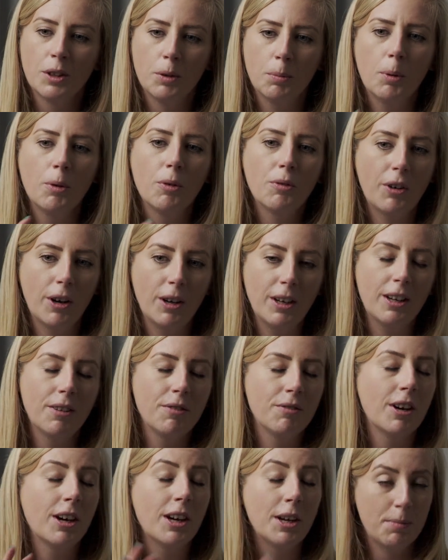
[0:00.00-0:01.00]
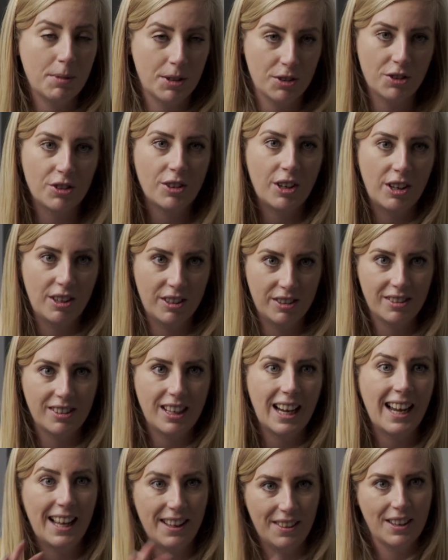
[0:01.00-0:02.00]
The portfolio very much
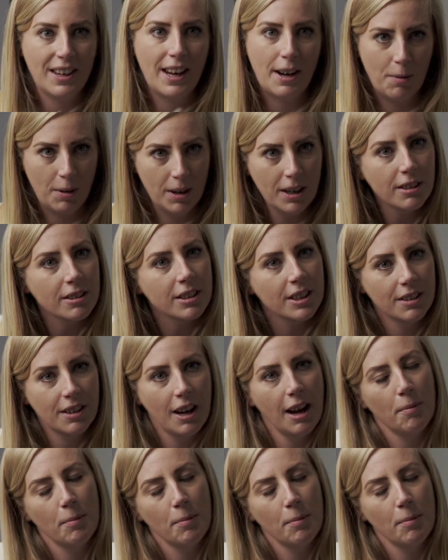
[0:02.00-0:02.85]
starts at the network,